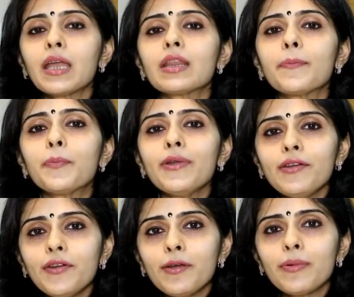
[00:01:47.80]
The
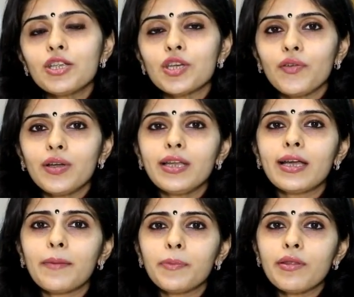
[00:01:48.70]
pre-treatment generally
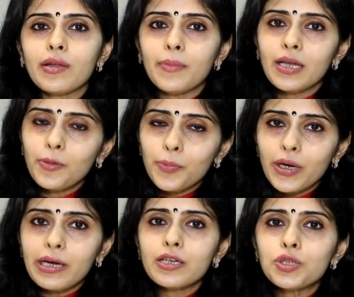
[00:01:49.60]
happens a month
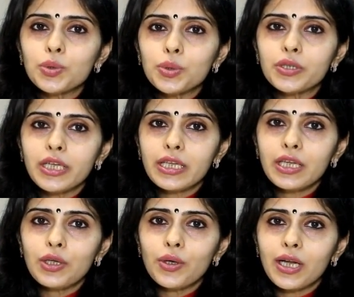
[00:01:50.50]
prior to
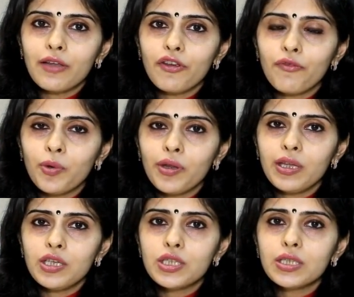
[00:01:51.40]
taking your IVF
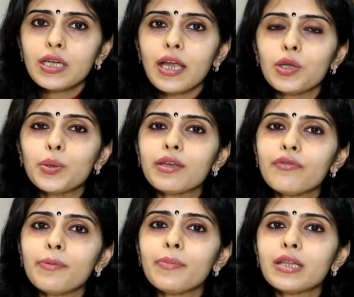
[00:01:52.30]
procedure, and you're
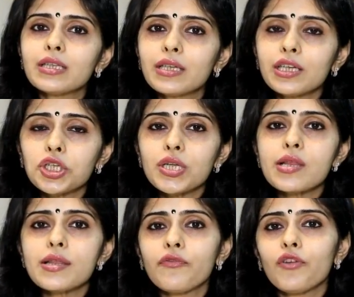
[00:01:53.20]
given
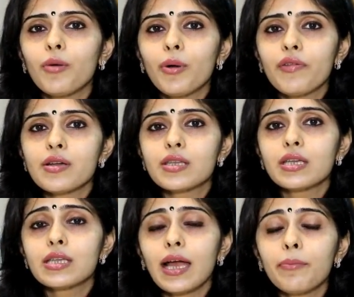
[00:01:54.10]
medications in the form of
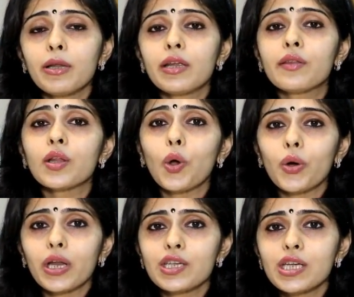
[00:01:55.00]
certain tablets or
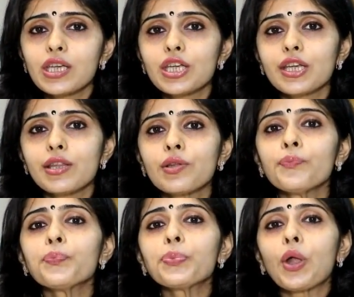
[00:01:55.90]
injections
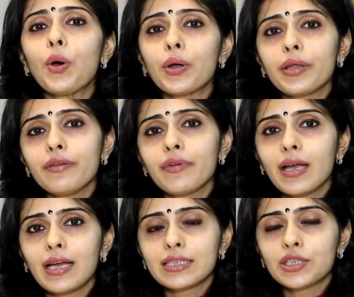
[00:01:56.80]
or even
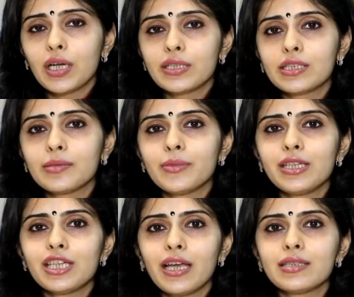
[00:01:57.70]
as transdermal
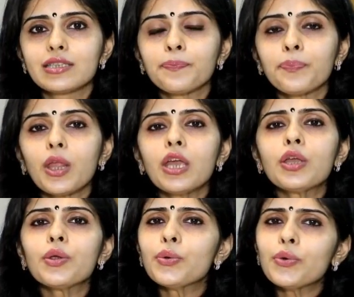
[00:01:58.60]
gels.
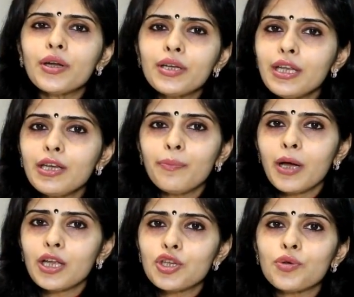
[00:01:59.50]
You do not need
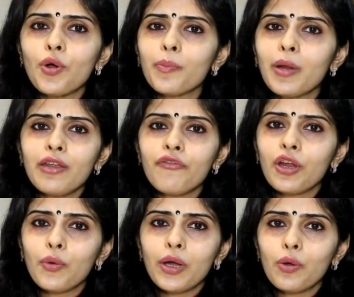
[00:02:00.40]
much or many
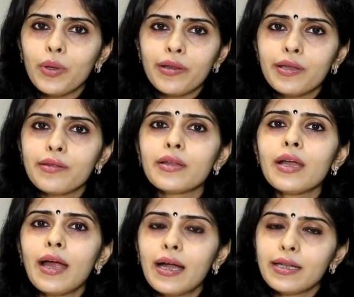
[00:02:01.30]
frequent visits
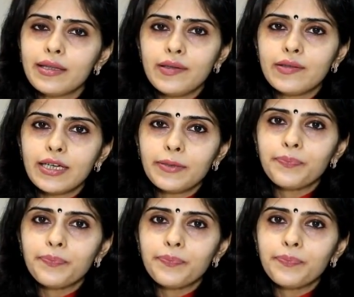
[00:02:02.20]
at this time.